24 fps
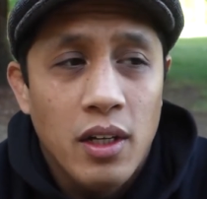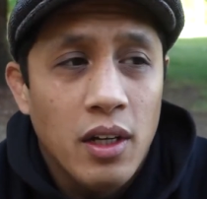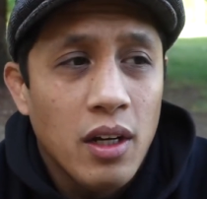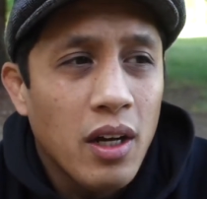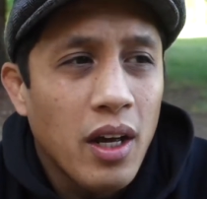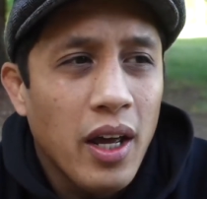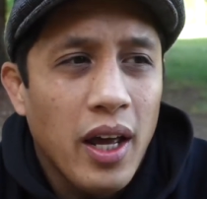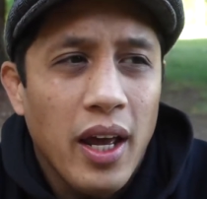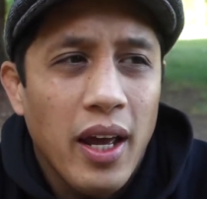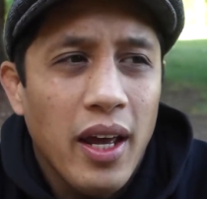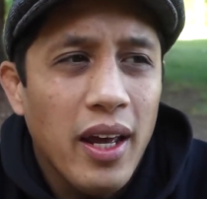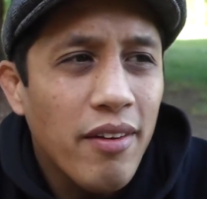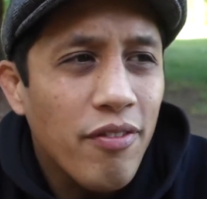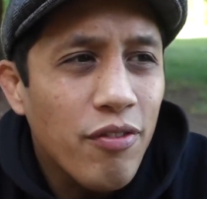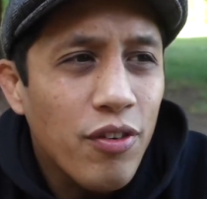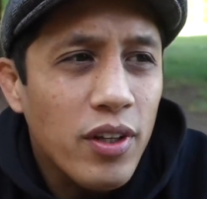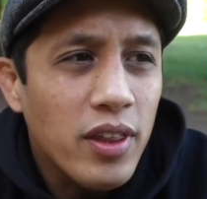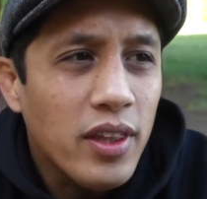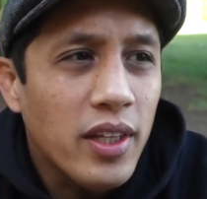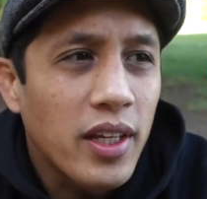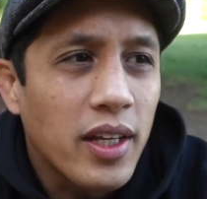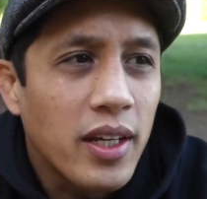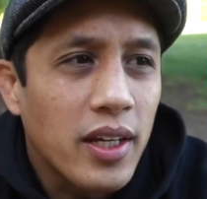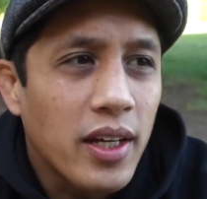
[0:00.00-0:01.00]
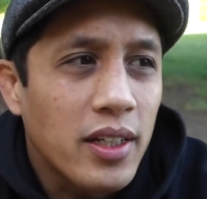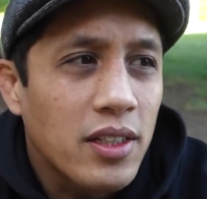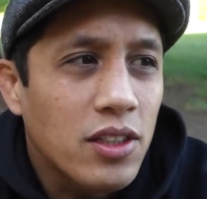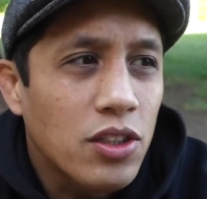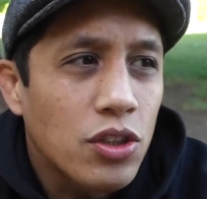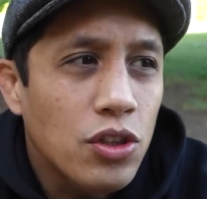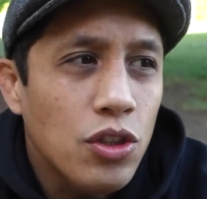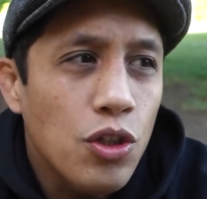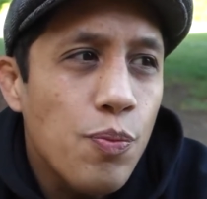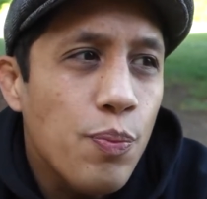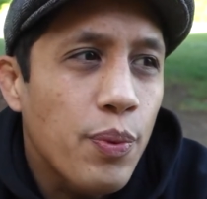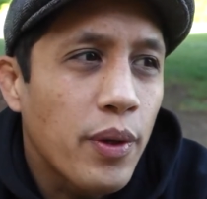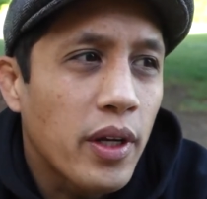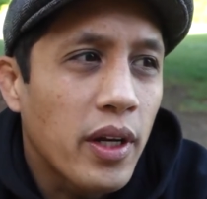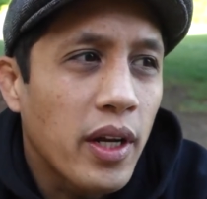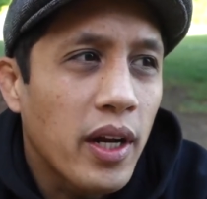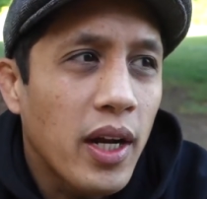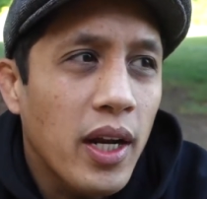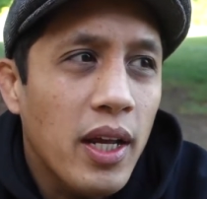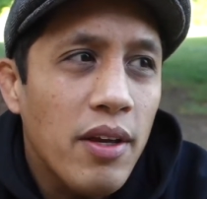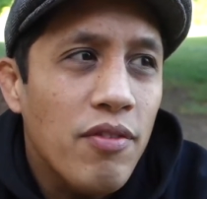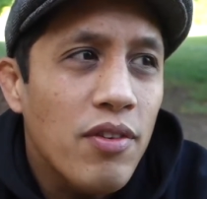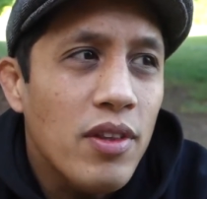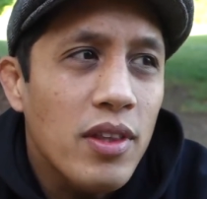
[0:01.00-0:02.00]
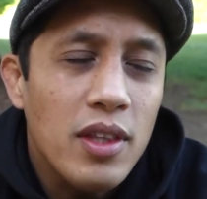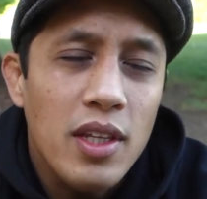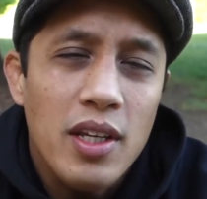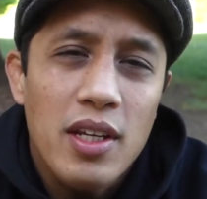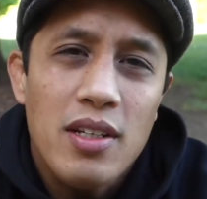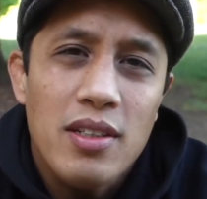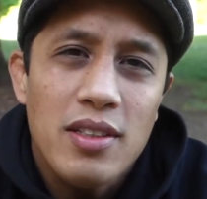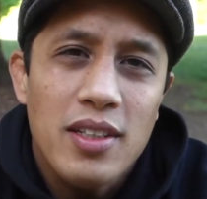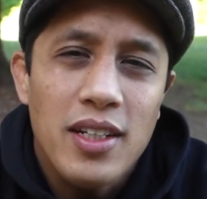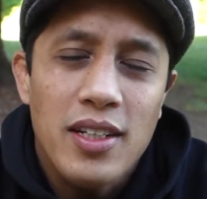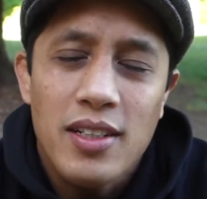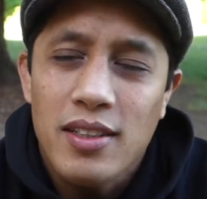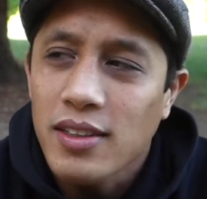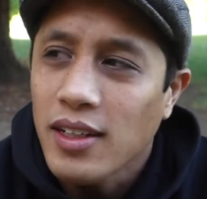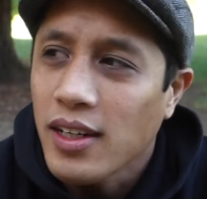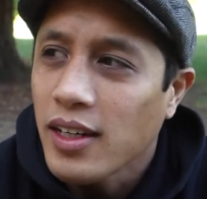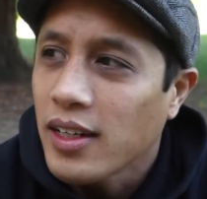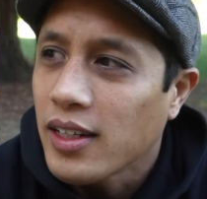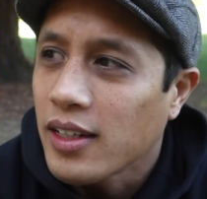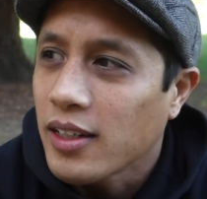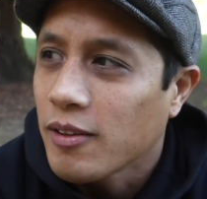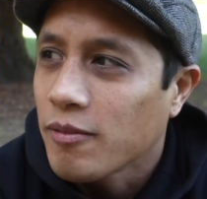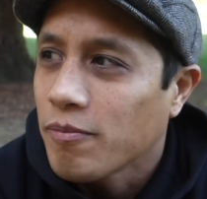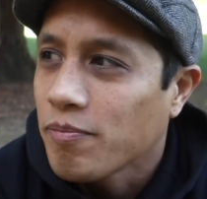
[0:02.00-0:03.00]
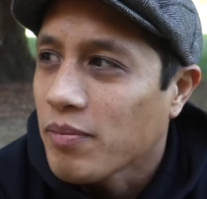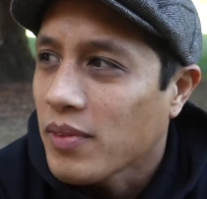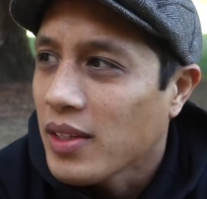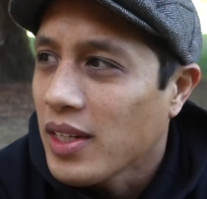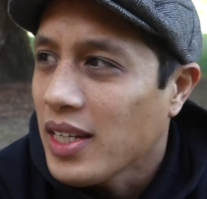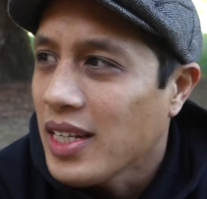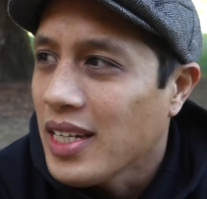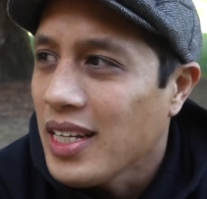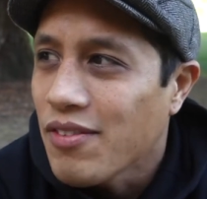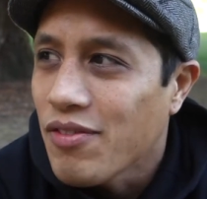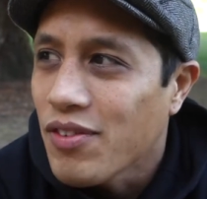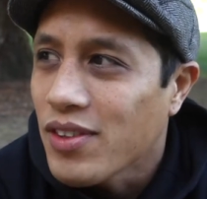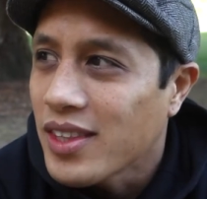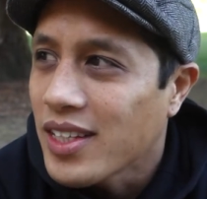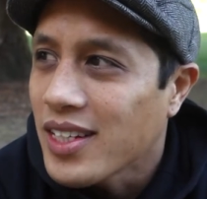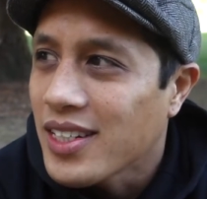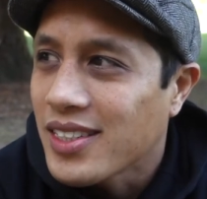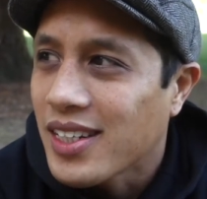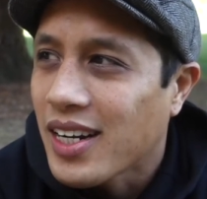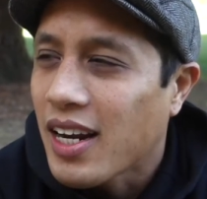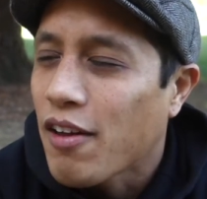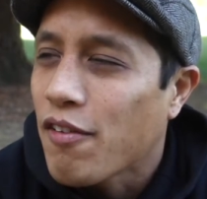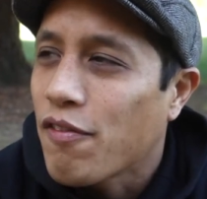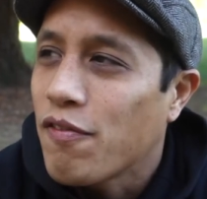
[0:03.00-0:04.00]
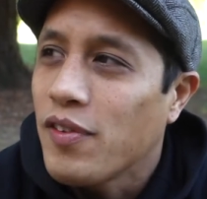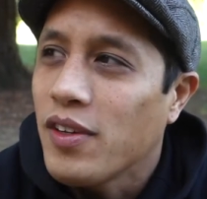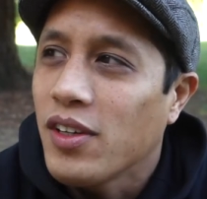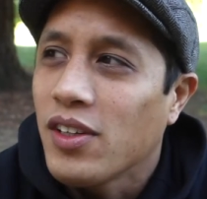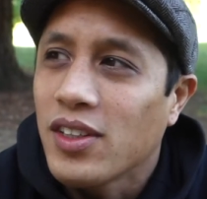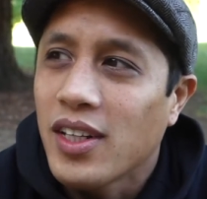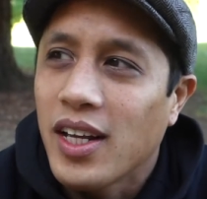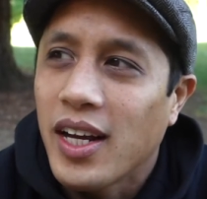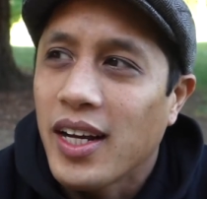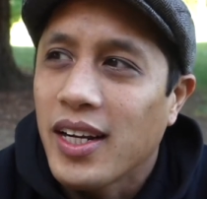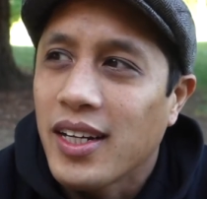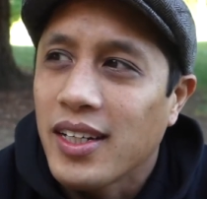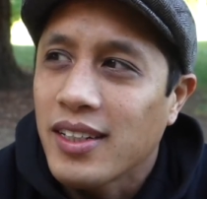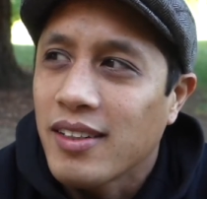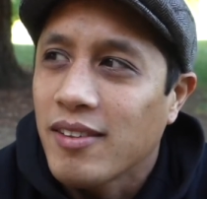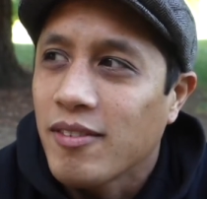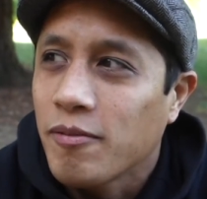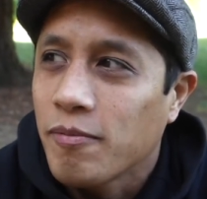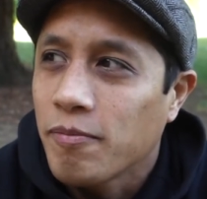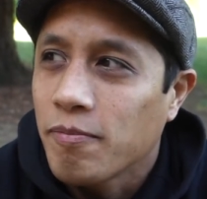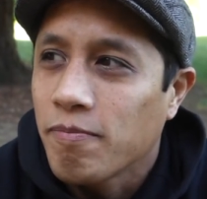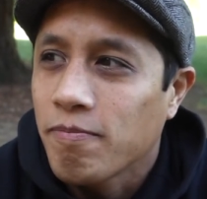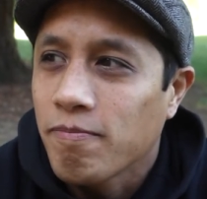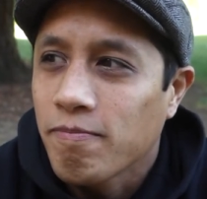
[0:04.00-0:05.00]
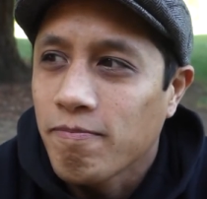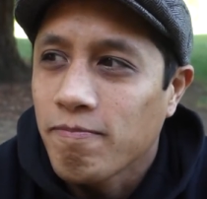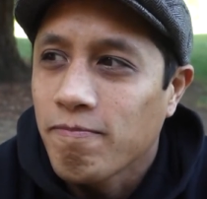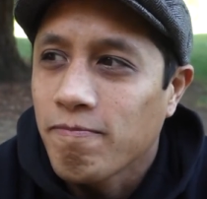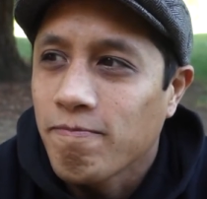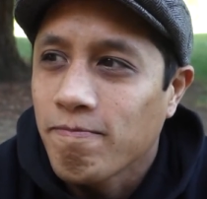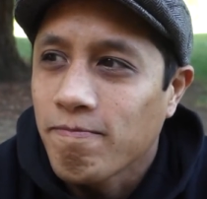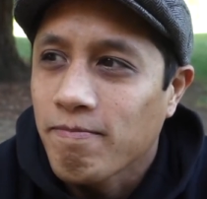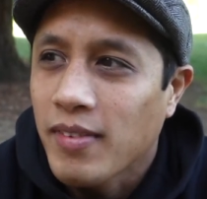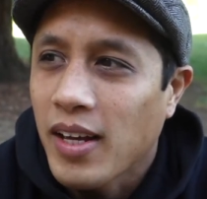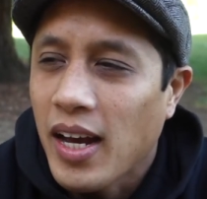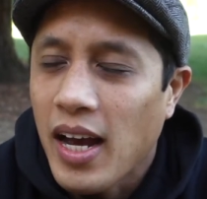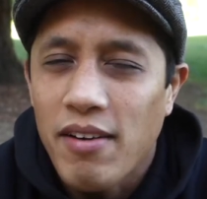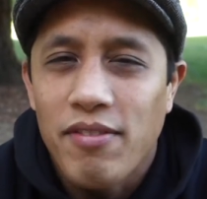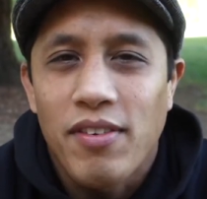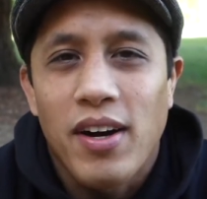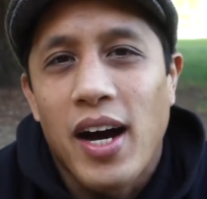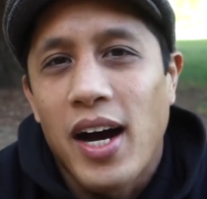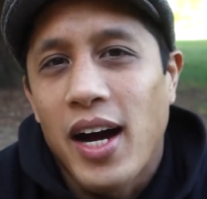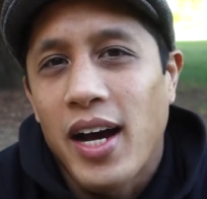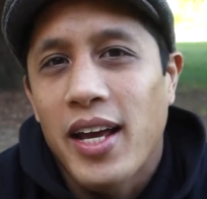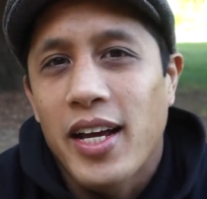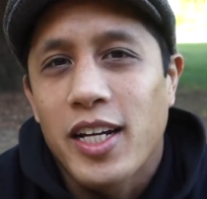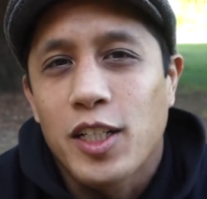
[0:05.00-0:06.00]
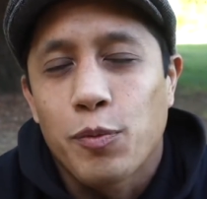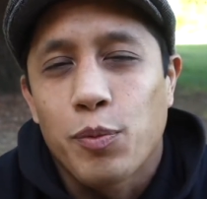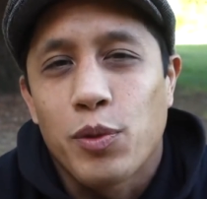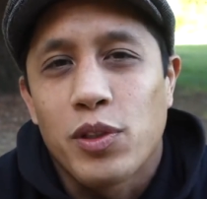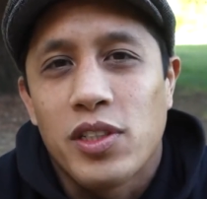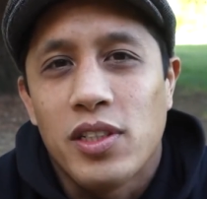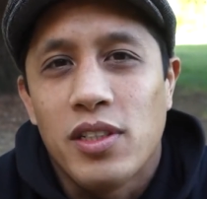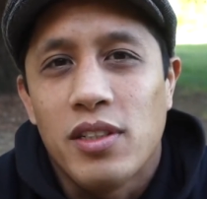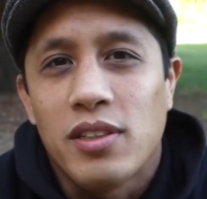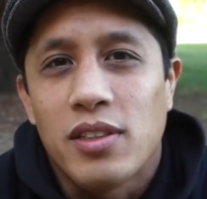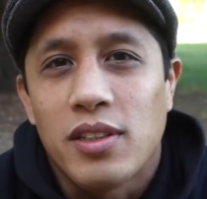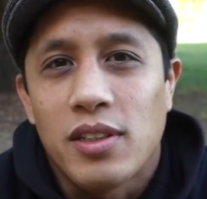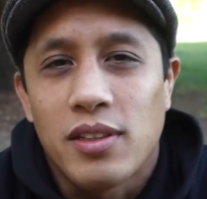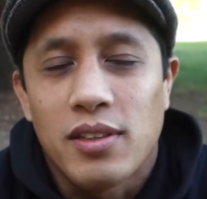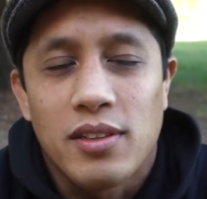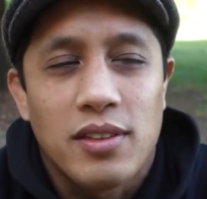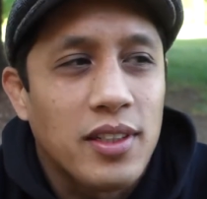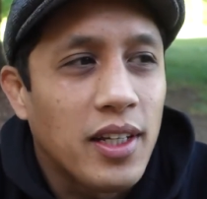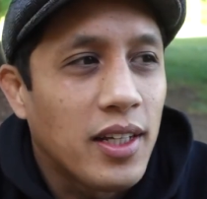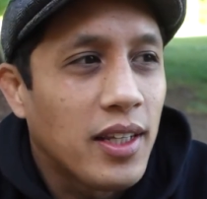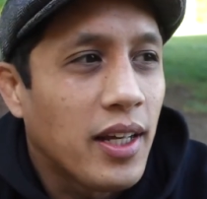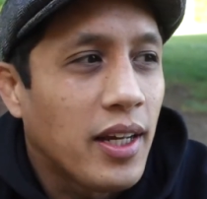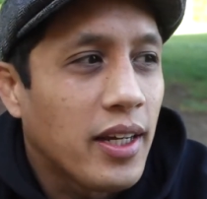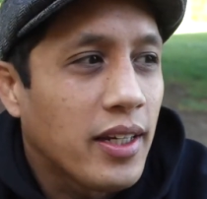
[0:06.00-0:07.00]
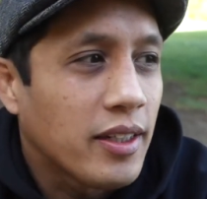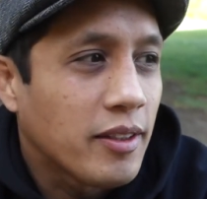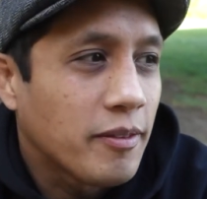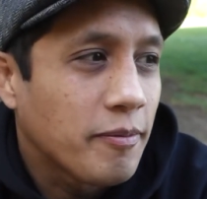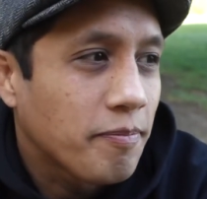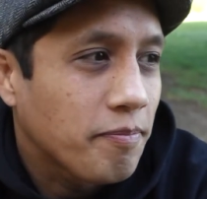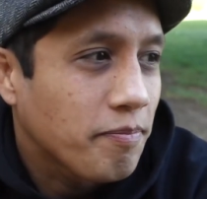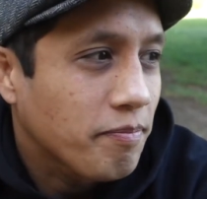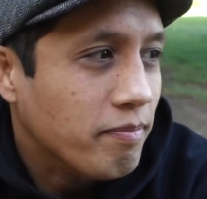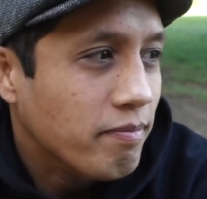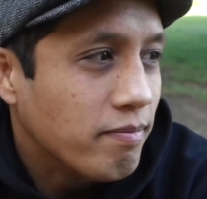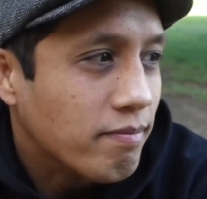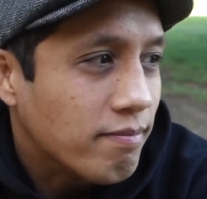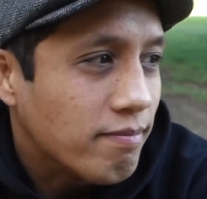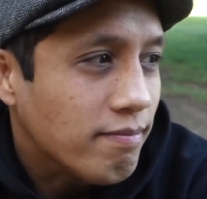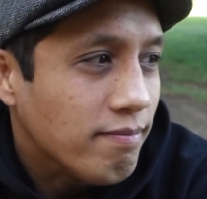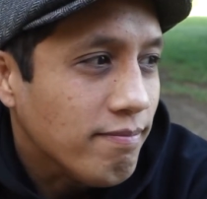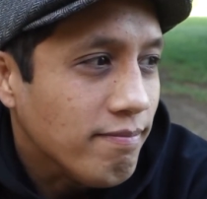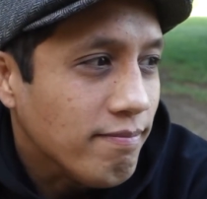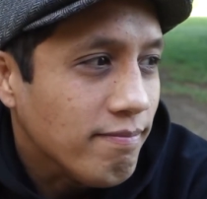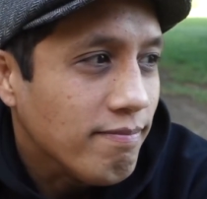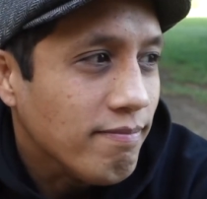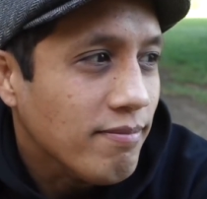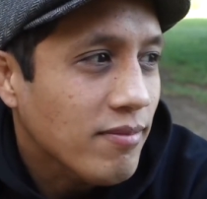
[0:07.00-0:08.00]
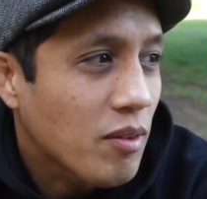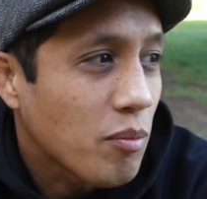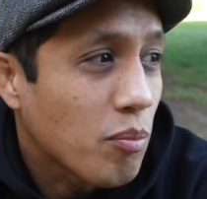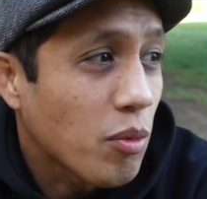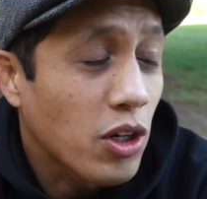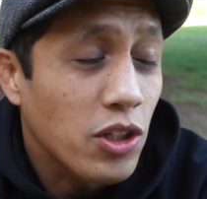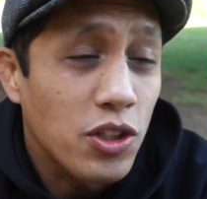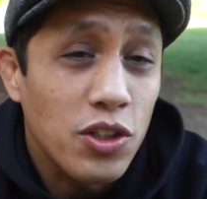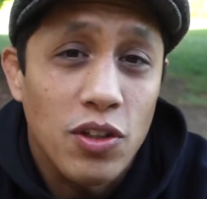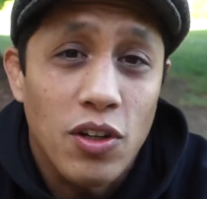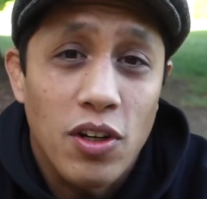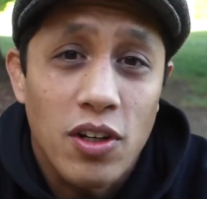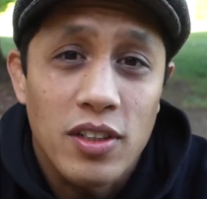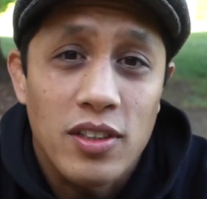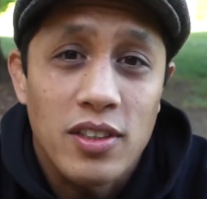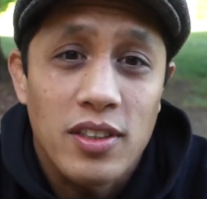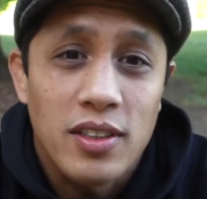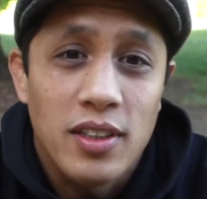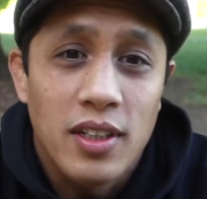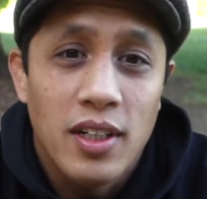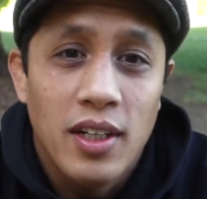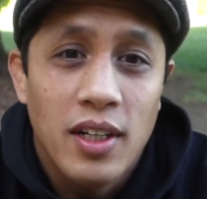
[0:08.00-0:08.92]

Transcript: everything. It's stupid. And even things that it's like, even things that I feel like I have a high expertise in. Say like martial arts.